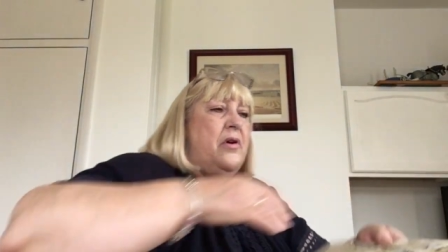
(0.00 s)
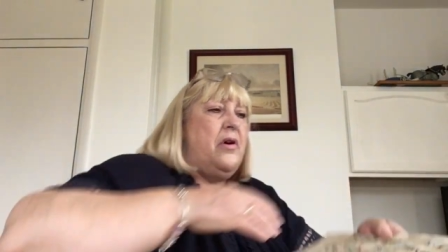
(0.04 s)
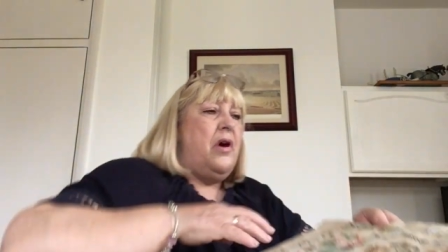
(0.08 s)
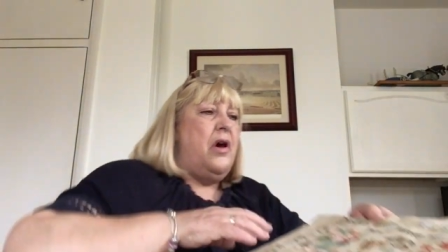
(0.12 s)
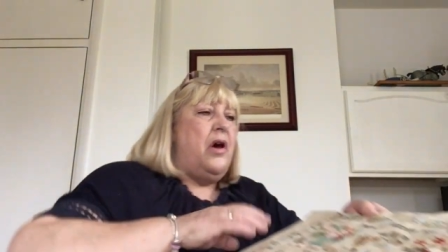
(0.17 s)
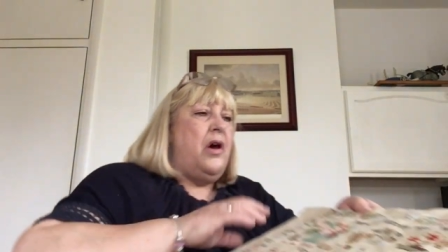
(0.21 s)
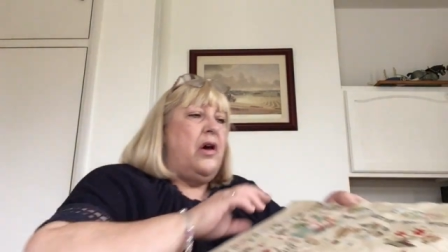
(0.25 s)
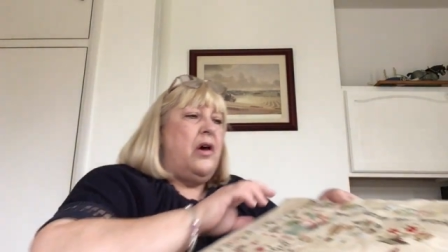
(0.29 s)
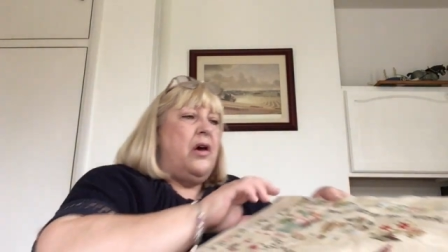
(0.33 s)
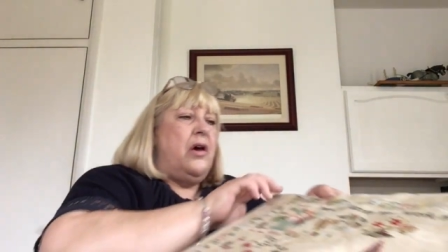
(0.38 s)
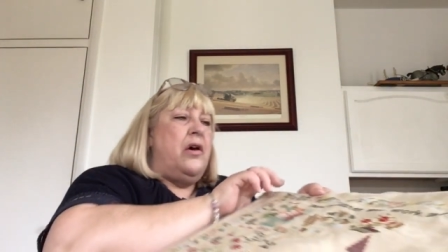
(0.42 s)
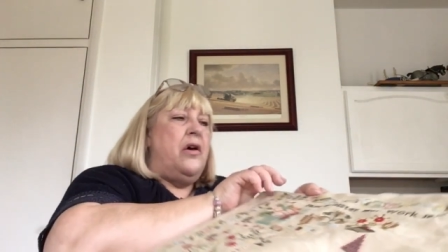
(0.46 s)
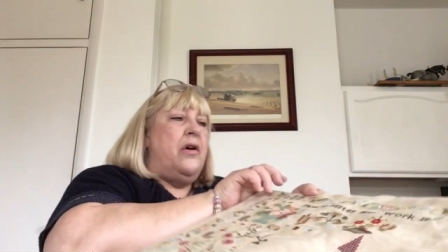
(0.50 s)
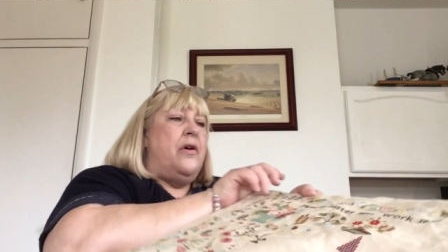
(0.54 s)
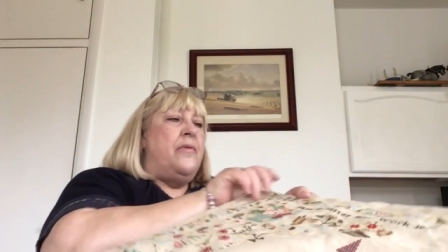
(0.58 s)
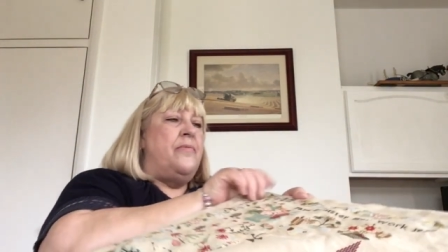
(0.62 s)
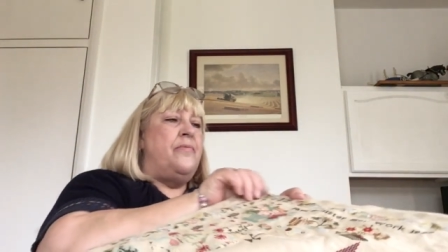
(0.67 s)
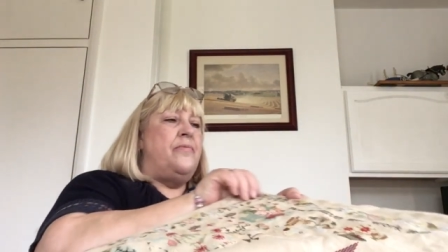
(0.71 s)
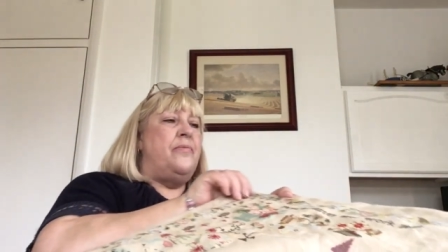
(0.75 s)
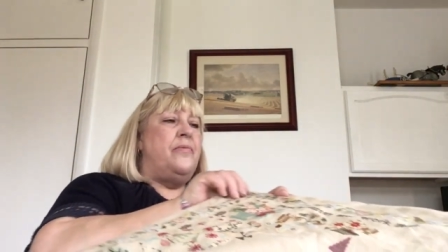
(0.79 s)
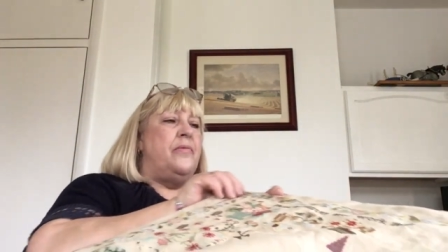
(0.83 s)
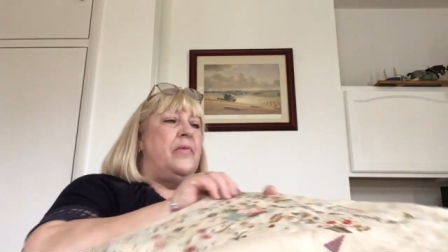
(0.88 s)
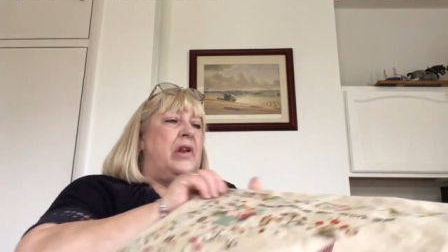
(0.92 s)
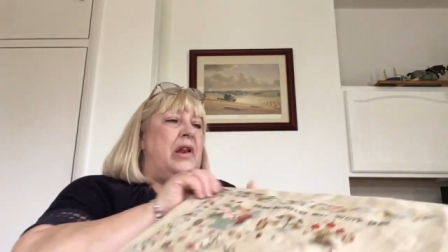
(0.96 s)

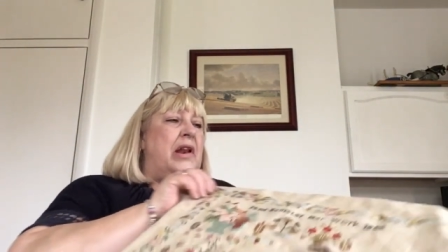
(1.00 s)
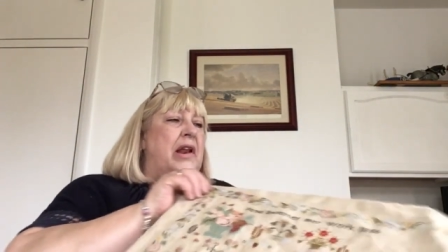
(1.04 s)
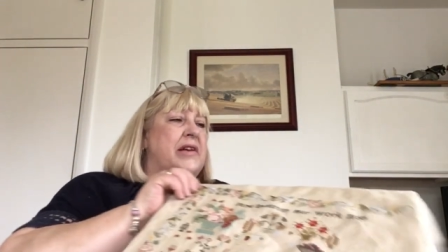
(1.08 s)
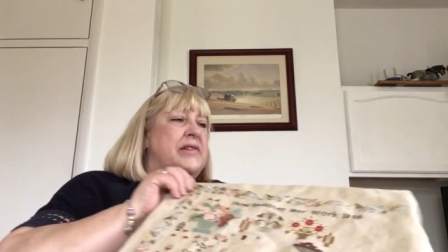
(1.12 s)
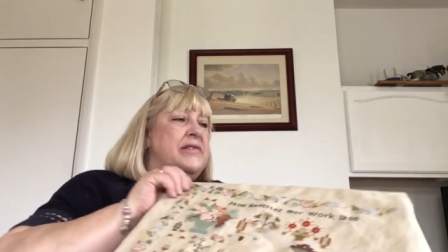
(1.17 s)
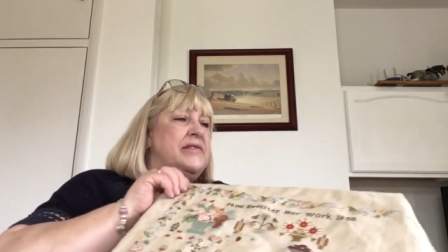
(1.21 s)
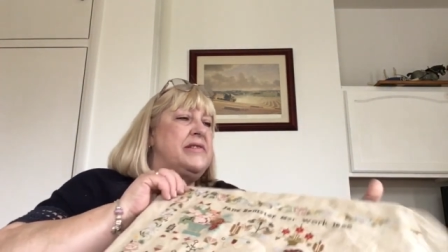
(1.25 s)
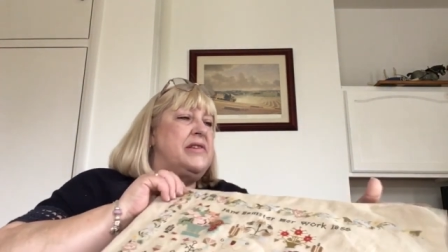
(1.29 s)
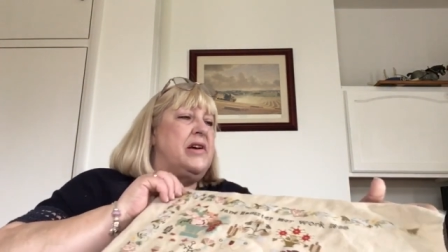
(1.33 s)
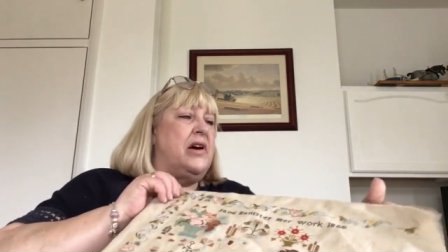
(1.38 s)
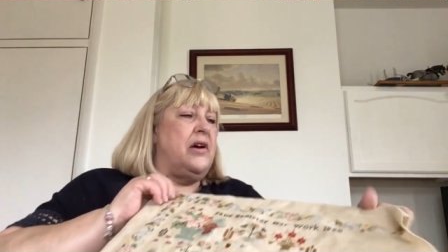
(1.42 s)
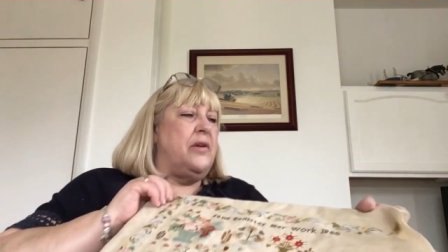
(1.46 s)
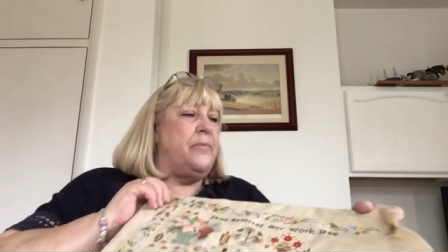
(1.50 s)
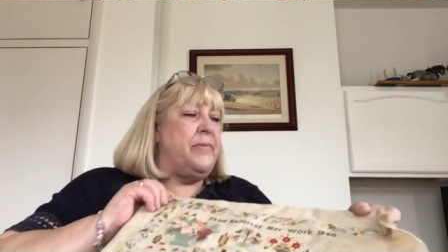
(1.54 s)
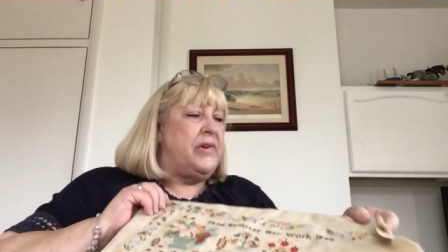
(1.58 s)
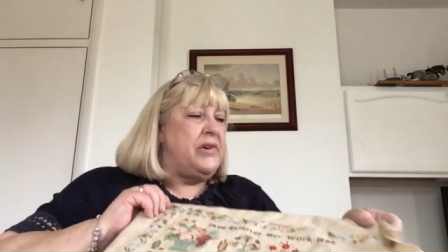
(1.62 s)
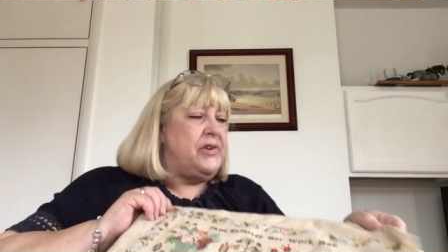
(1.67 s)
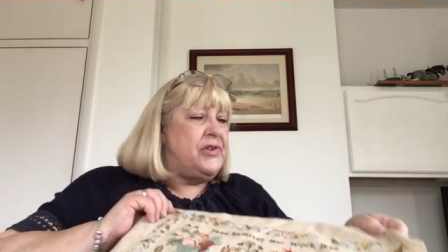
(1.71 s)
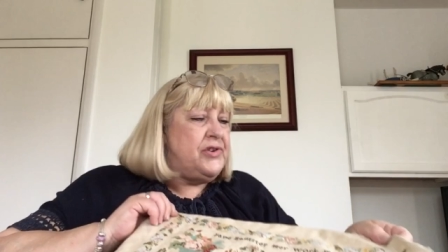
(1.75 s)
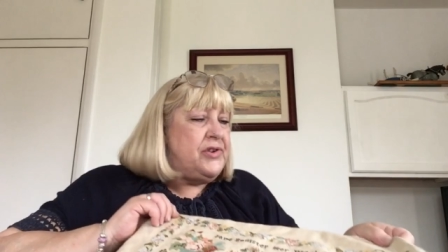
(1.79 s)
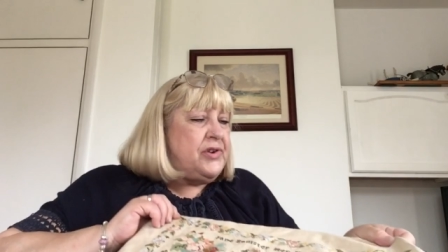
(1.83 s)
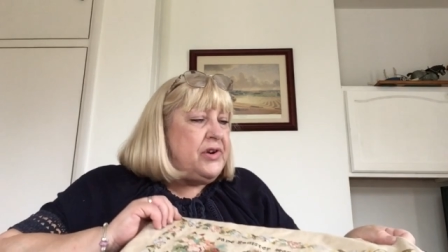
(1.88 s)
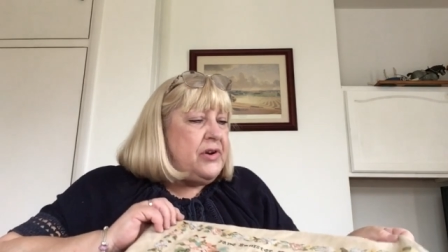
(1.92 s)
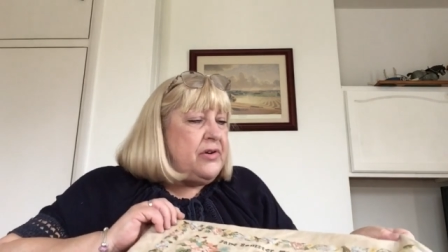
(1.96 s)
um, last time I
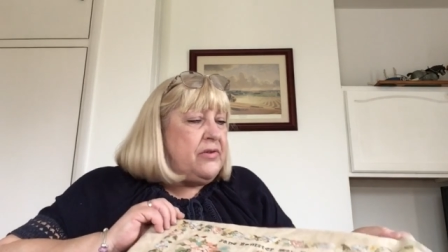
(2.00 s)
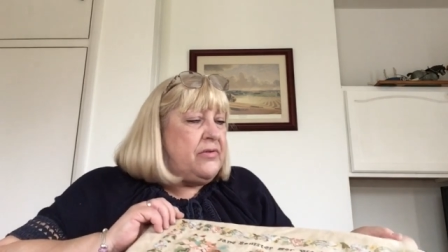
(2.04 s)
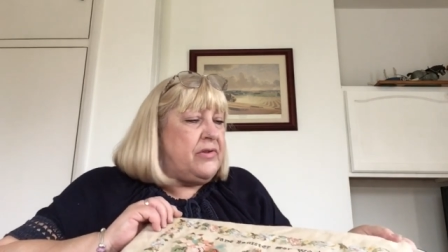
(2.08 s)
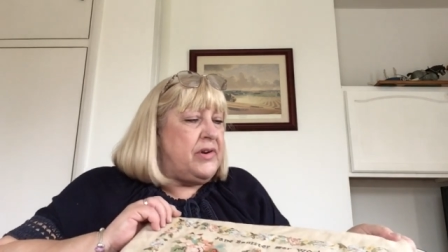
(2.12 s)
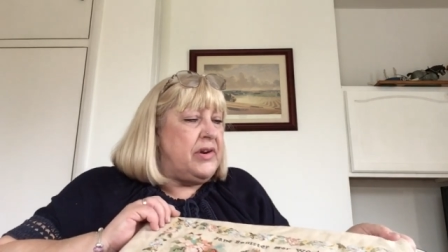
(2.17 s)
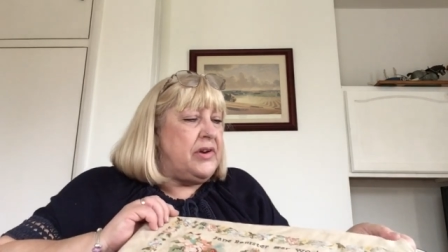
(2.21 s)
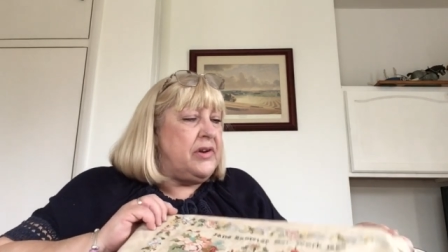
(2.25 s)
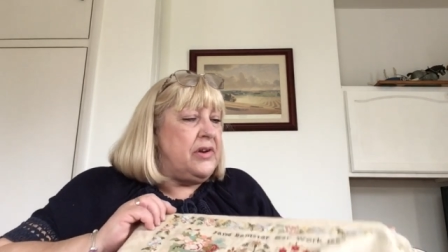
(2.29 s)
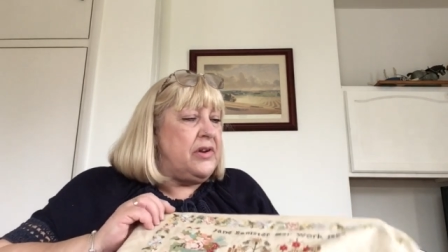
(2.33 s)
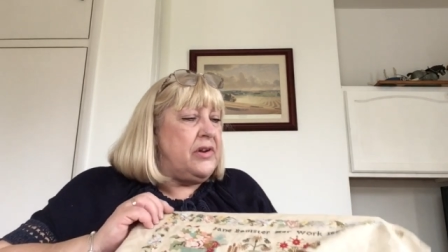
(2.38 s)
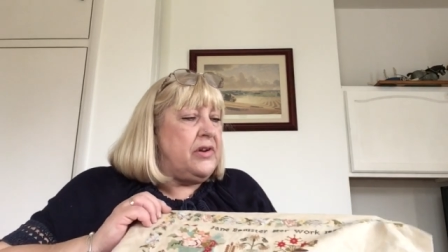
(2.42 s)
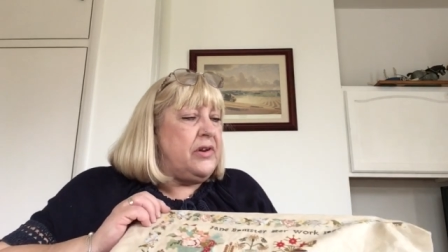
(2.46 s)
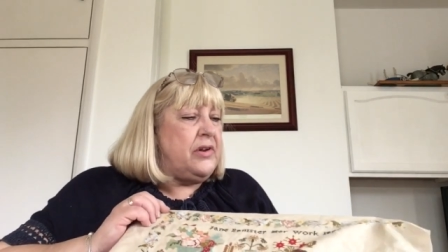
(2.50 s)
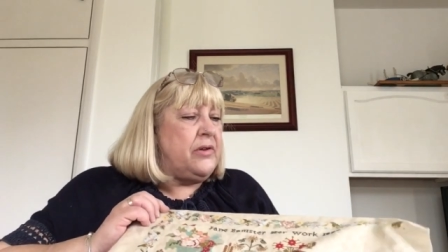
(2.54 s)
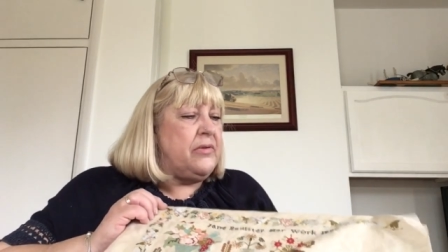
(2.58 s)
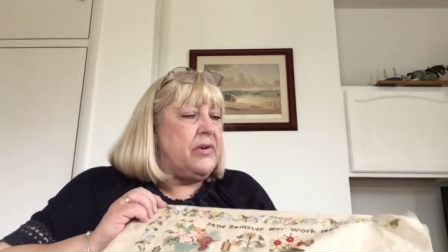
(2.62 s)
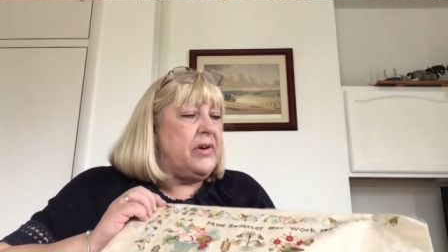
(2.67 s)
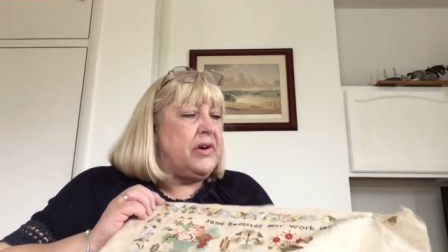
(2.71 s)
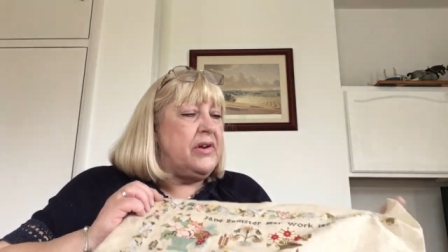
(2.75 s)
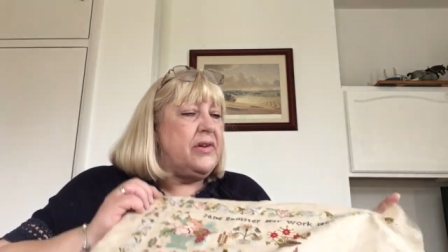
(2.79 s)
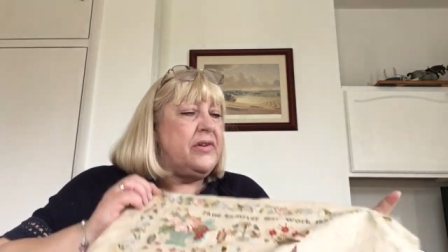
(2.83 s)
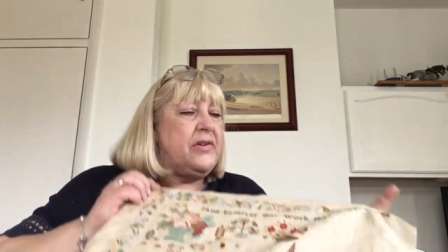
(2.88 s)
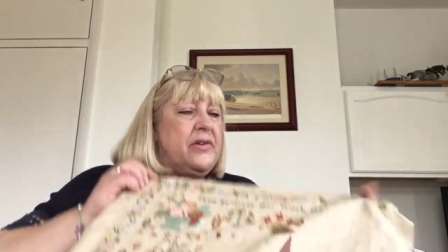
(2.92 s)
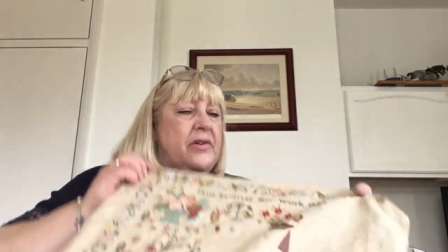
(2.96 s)
showed you
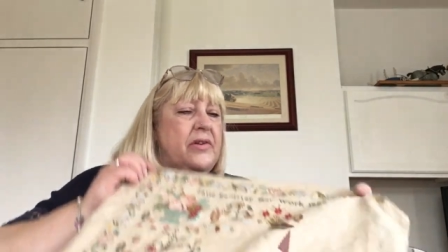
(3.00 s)
it.